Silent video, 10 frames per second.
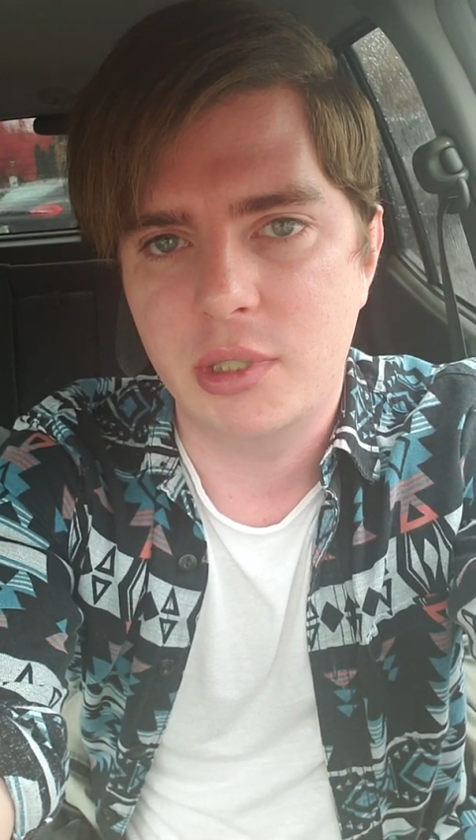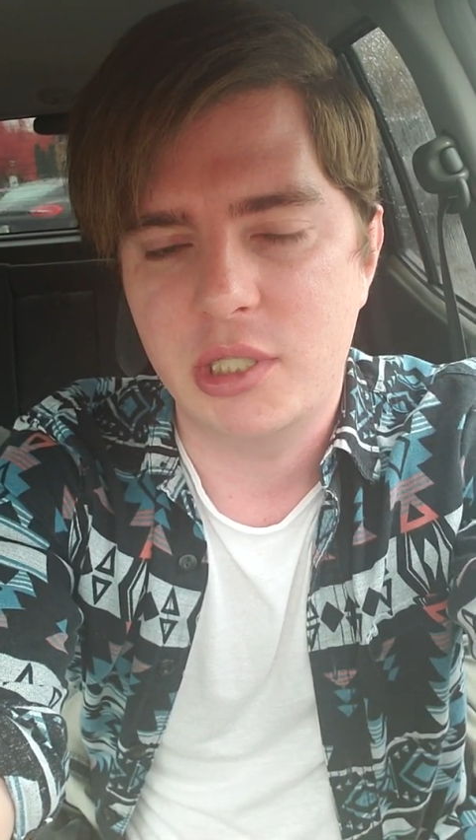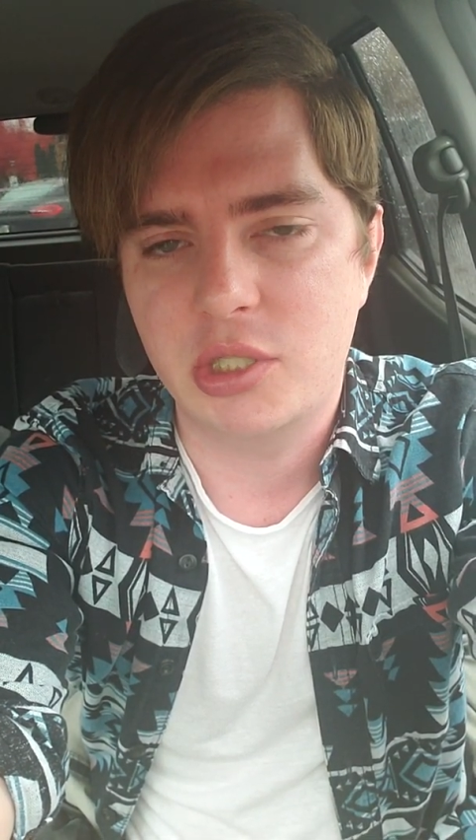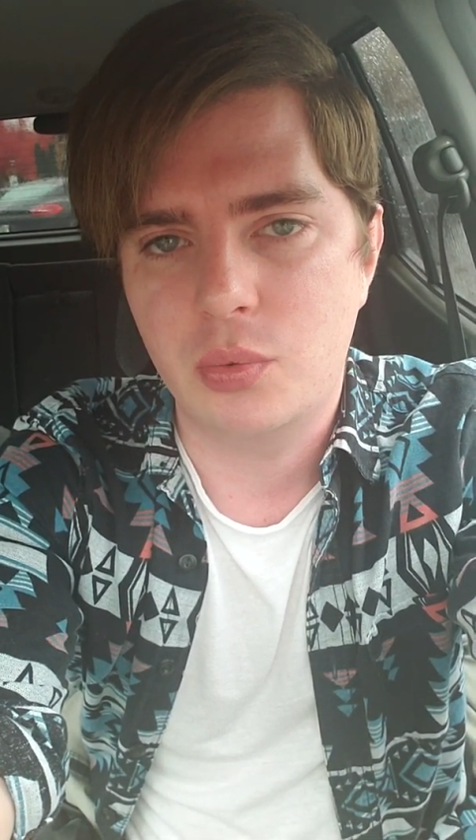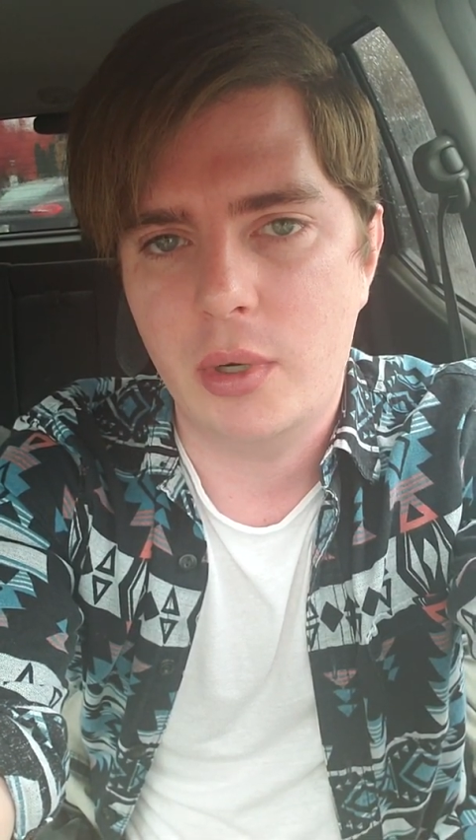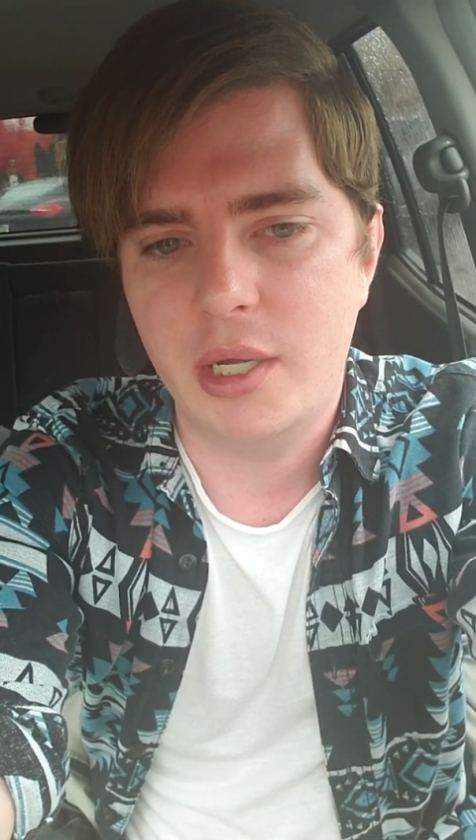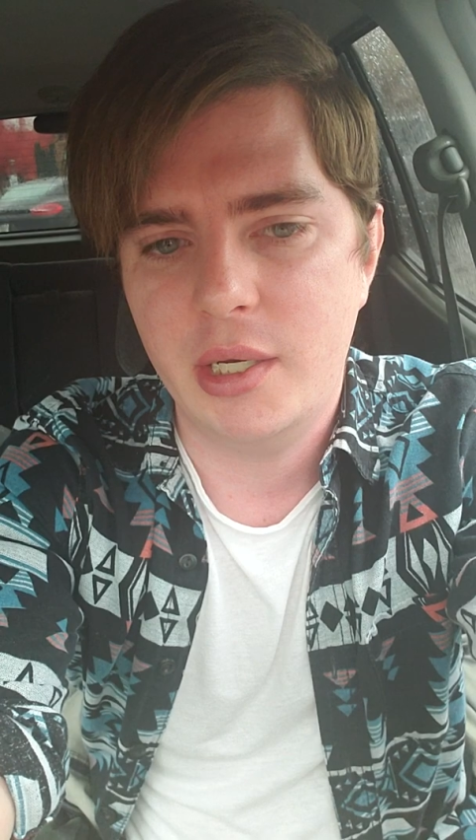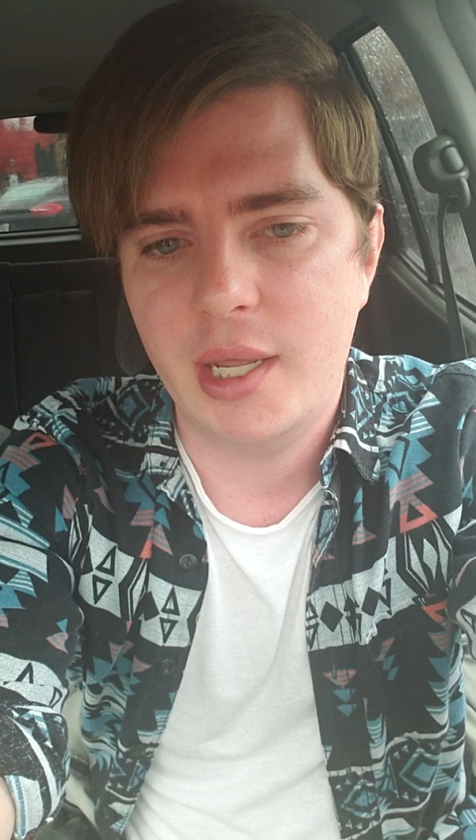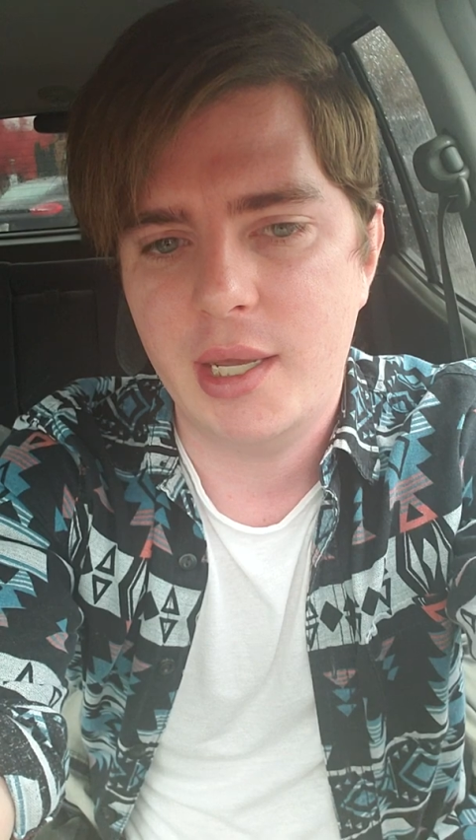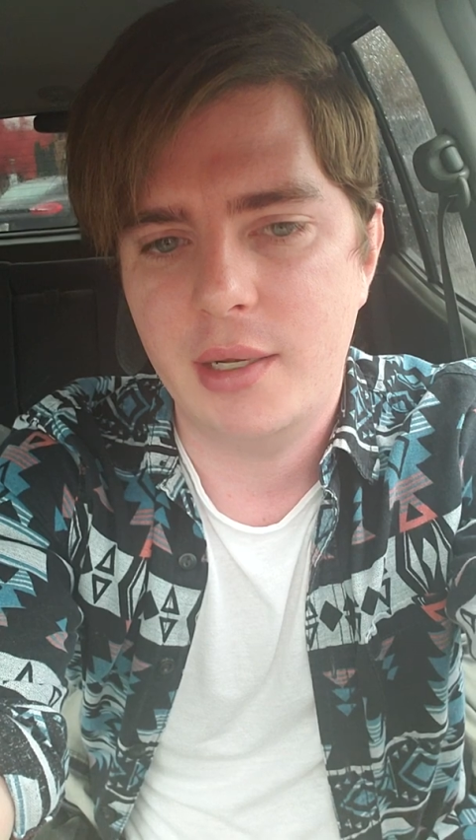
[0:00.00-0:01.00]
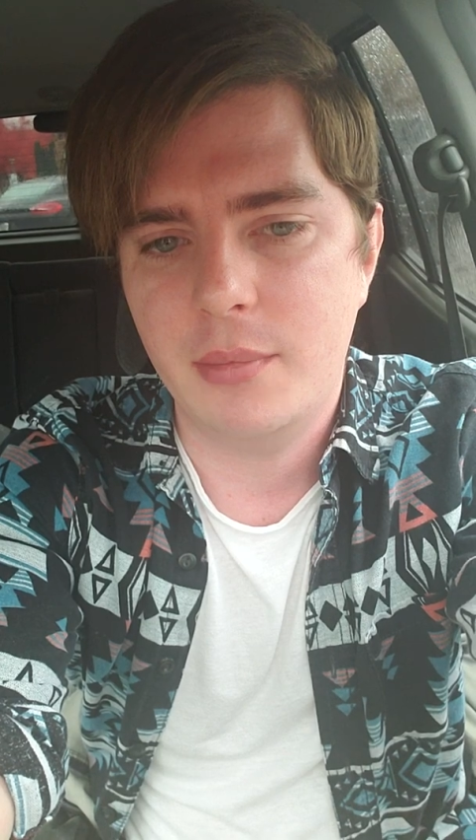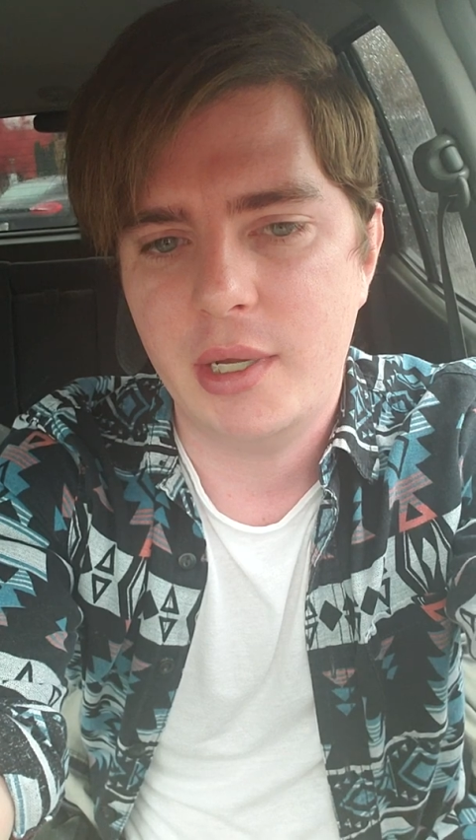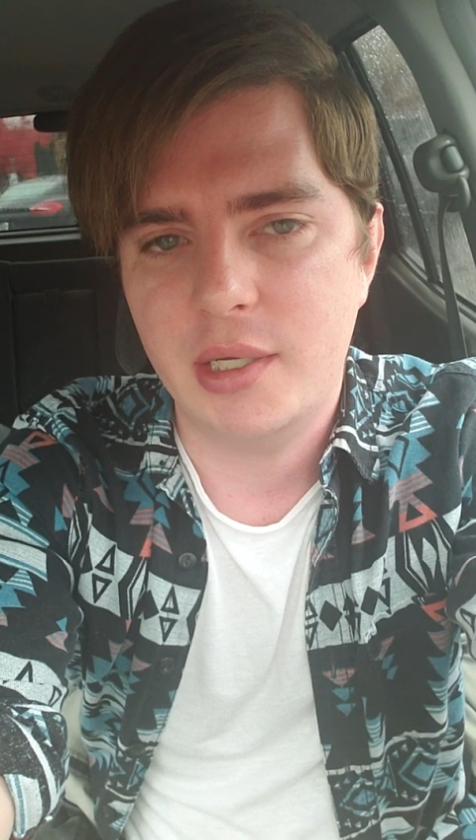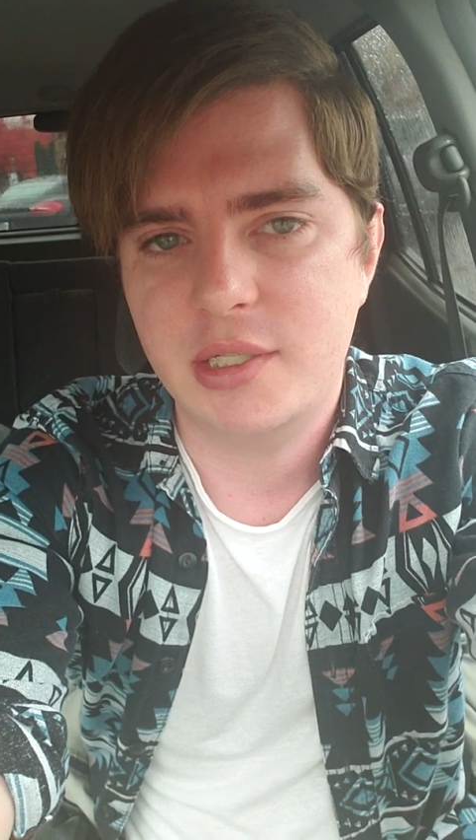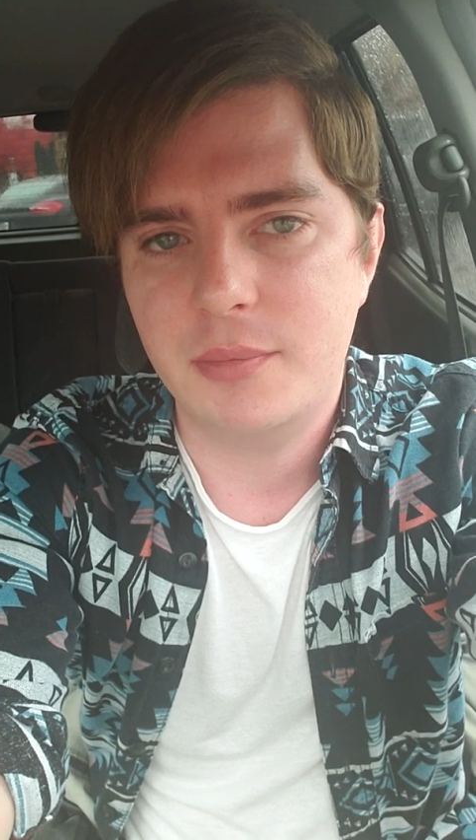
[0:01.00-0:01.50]
each one and my
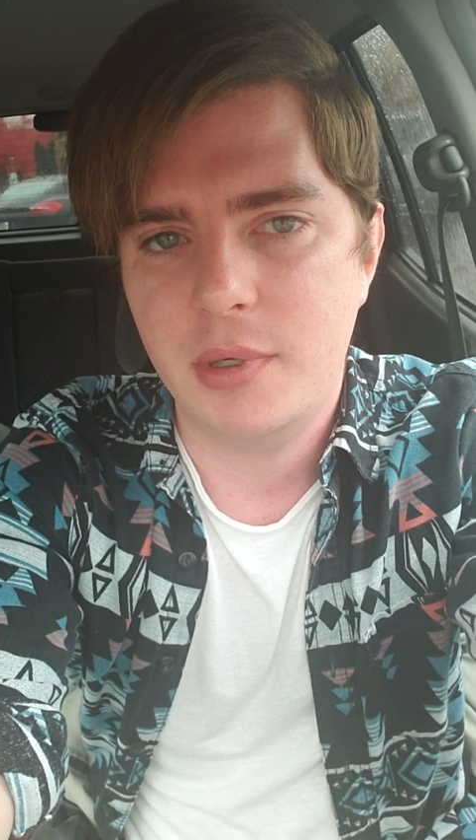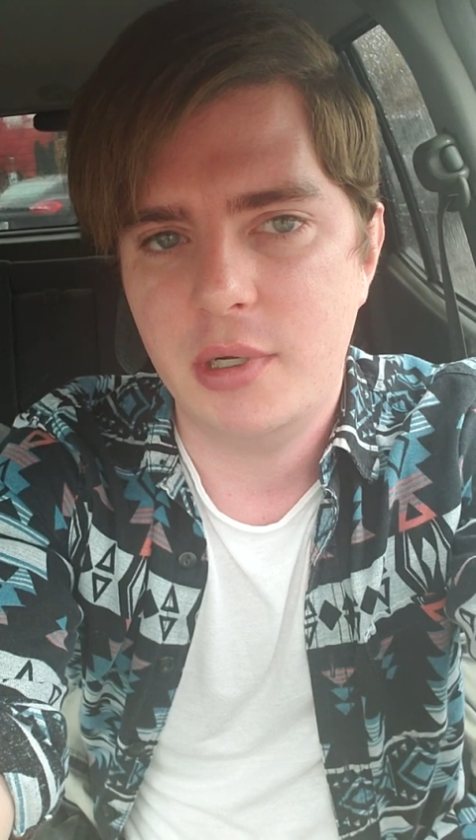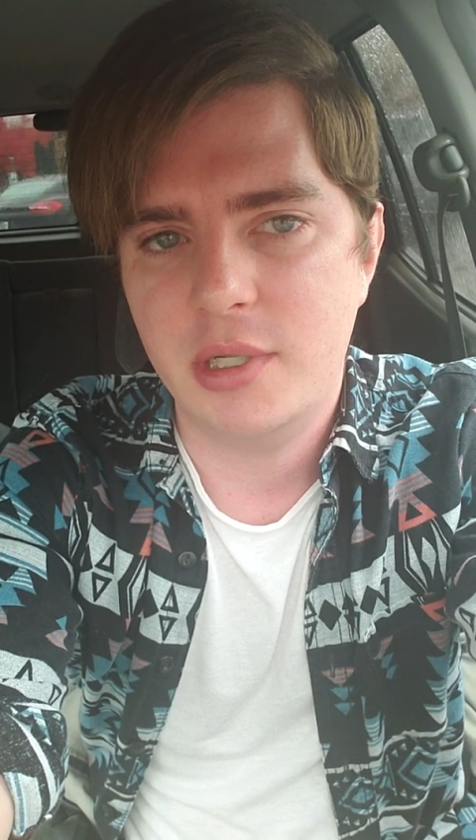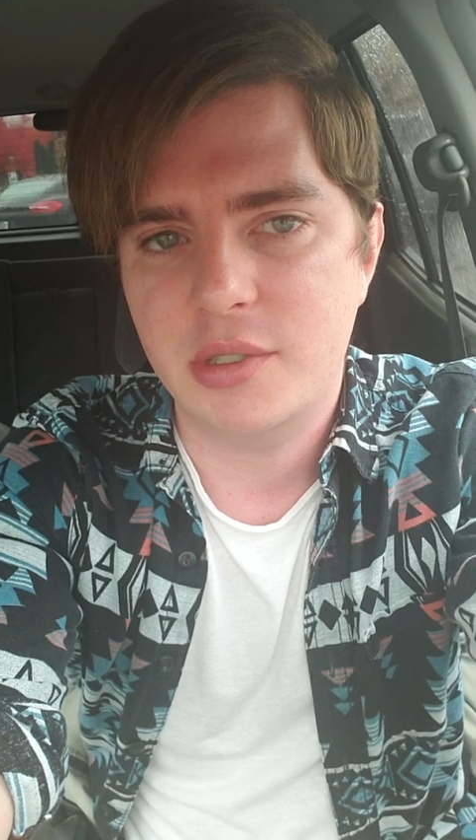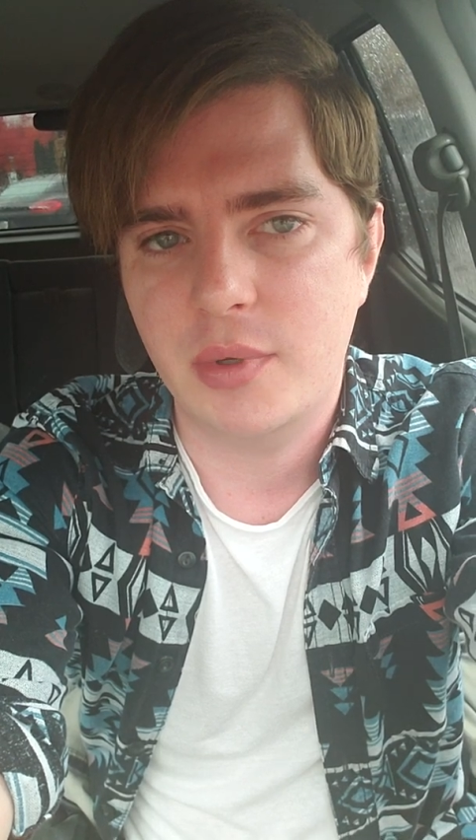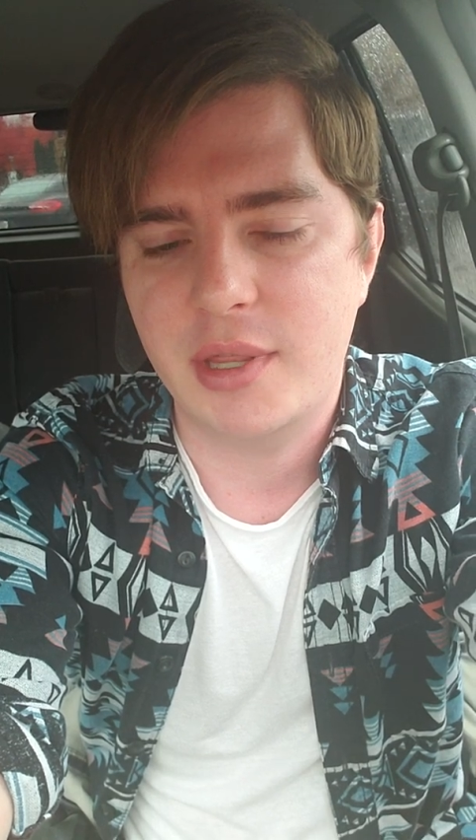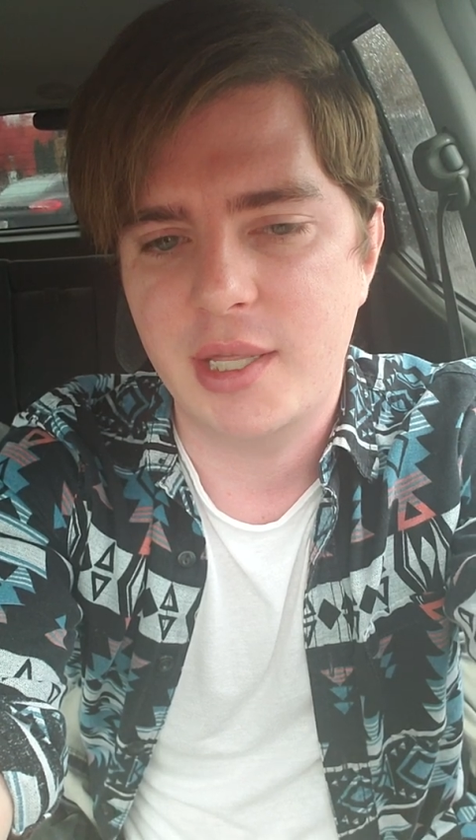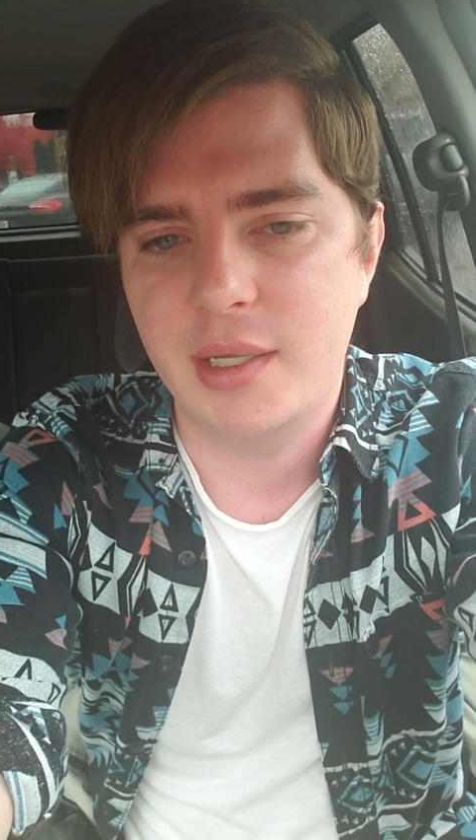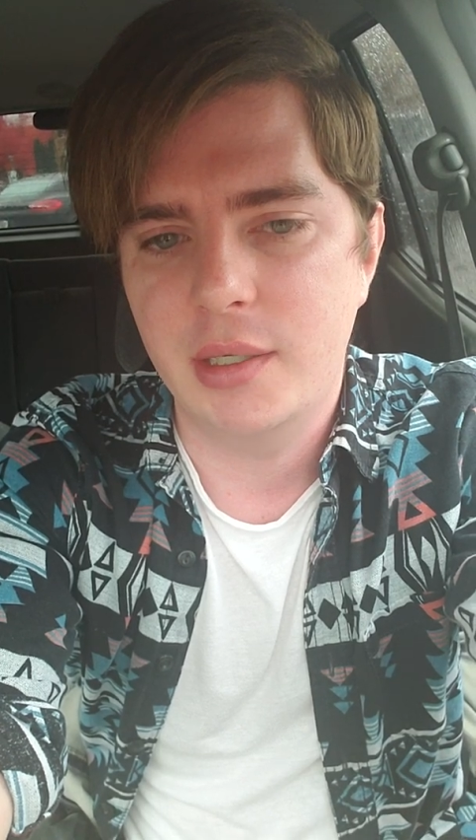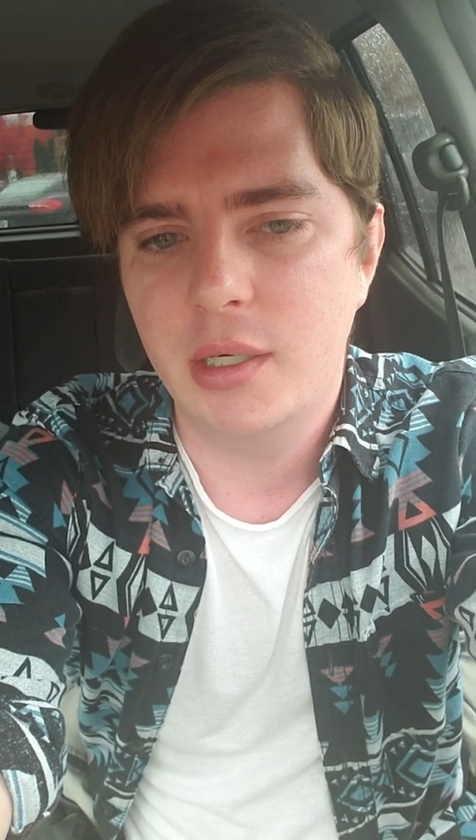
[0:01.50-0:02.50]
experience with it.